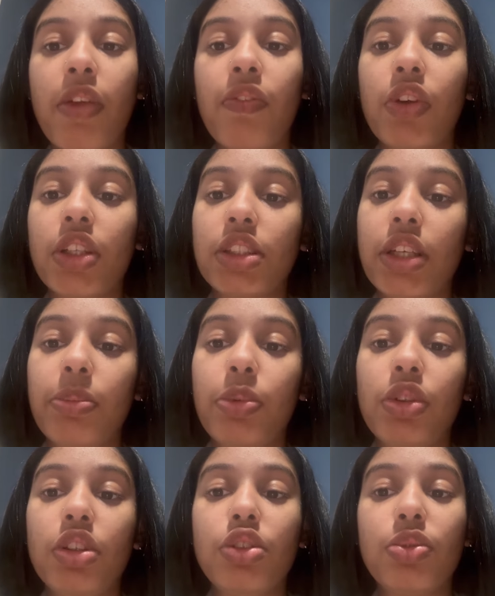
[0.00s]
For example,
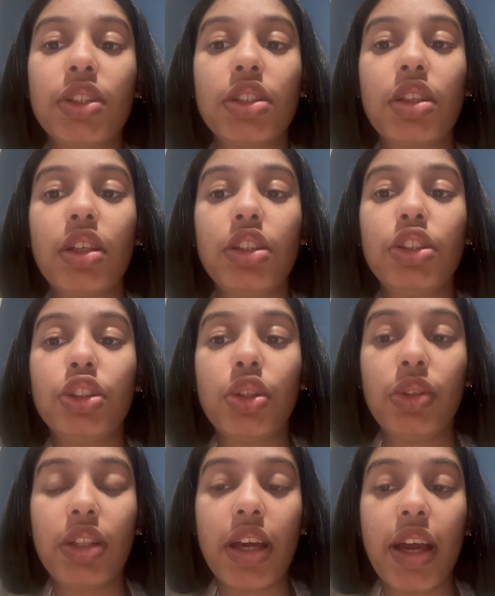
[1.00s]
the twin study
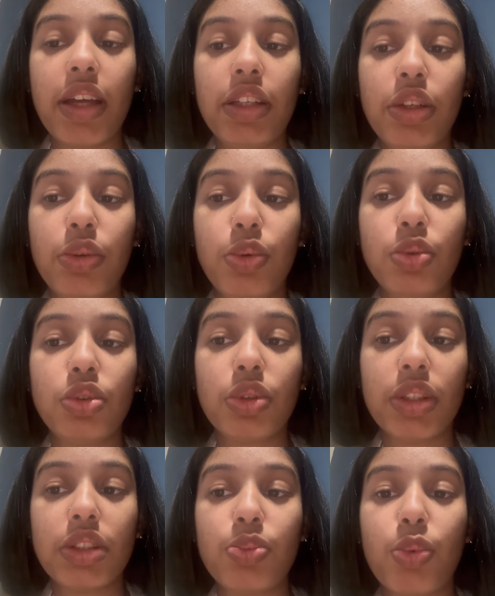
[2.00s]
showed that identical
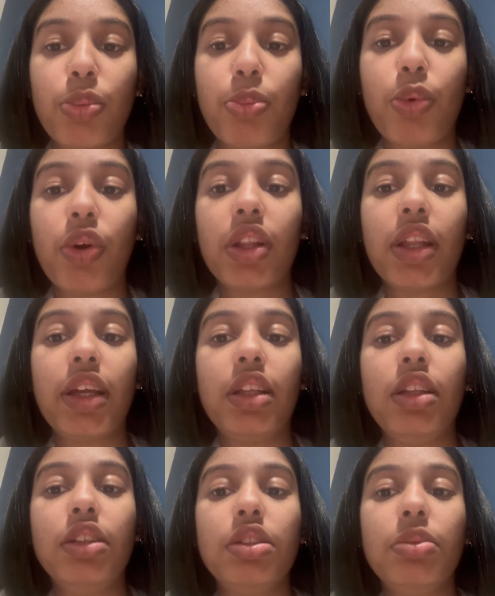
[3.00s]
twins were more
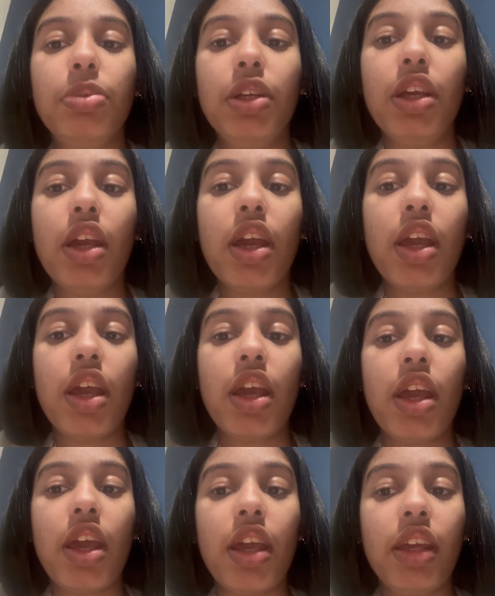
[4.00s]
likely to be
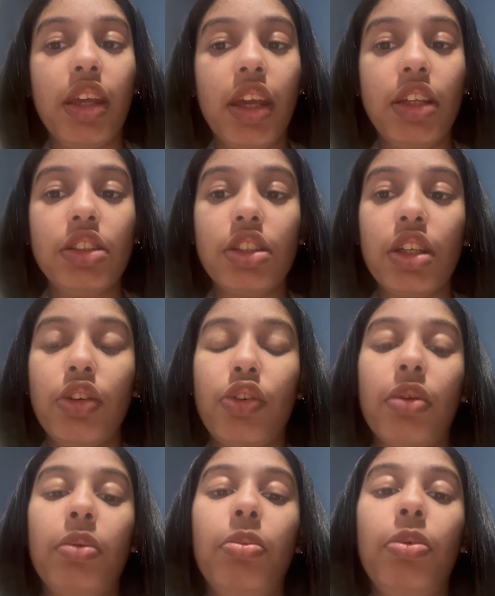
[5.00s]
engaged in
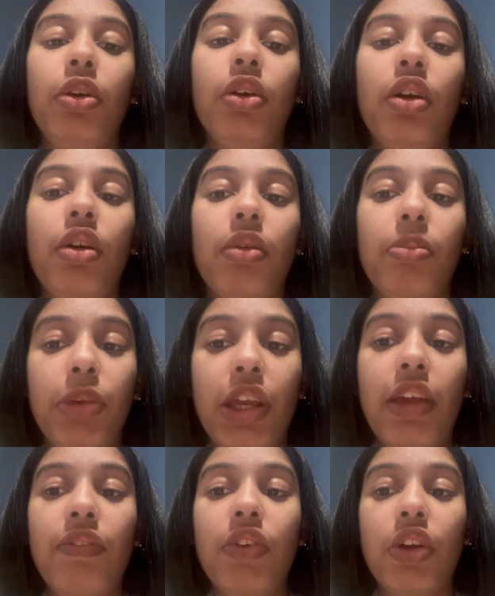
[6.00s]
criminal
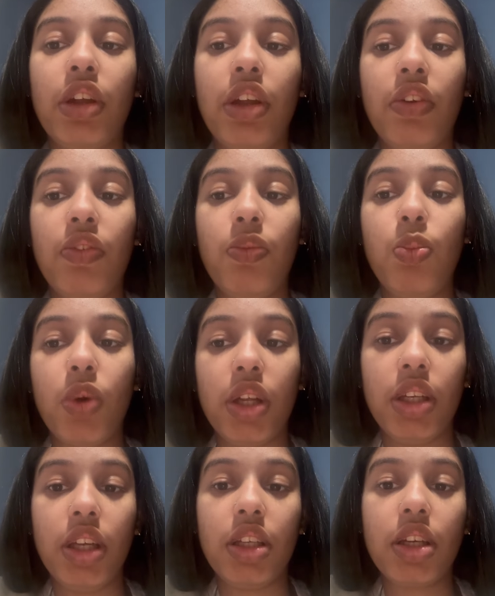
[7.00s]
behavior if one
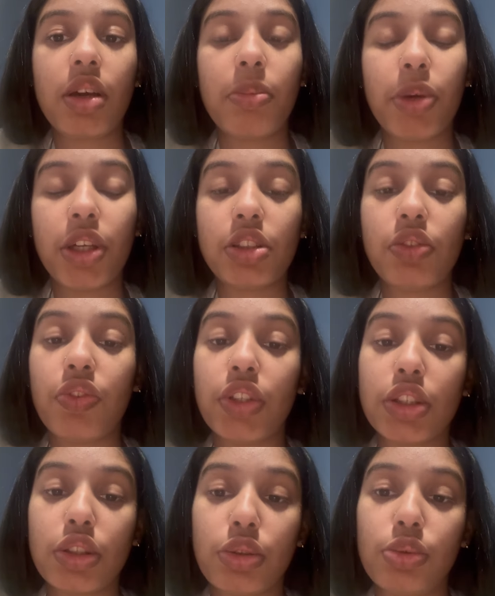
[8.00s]
did compared to
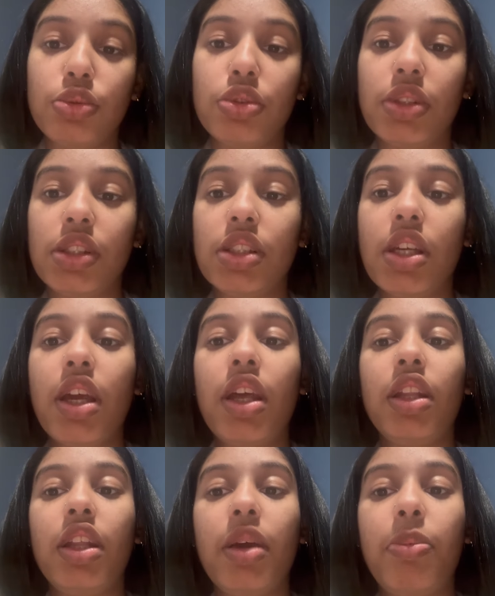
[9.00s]
fraternal twins.
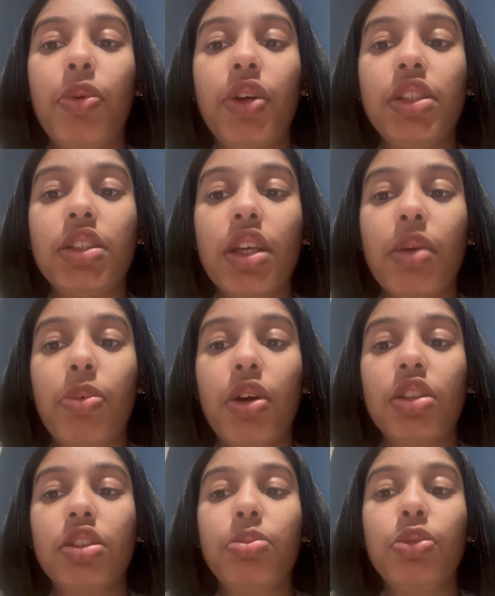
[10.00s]
That points a
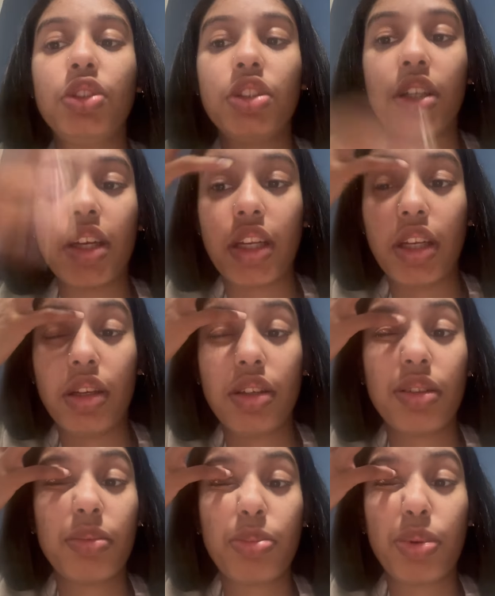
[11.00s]
possible genetic
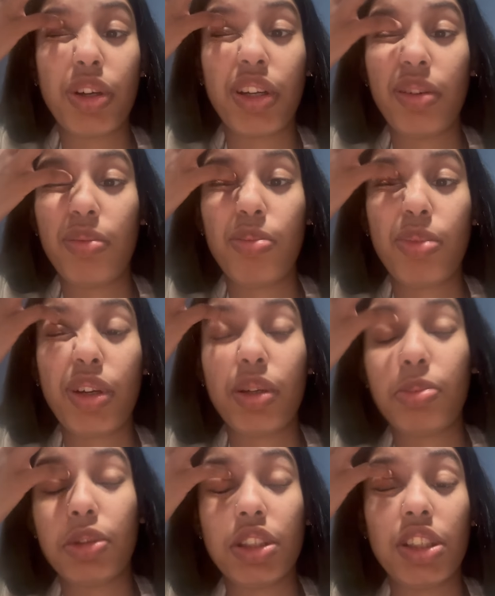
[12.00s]

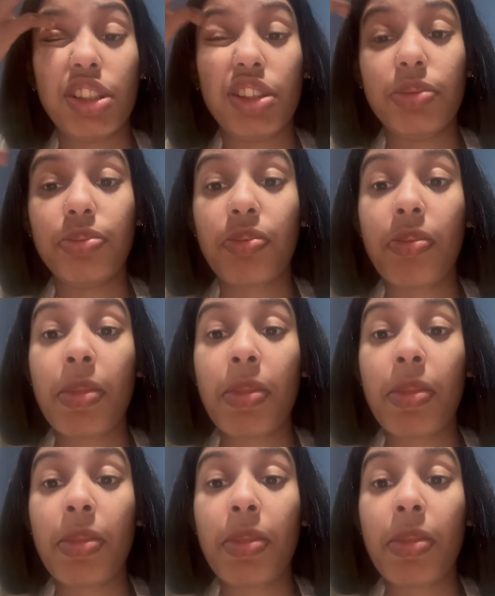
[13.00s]
predisposition.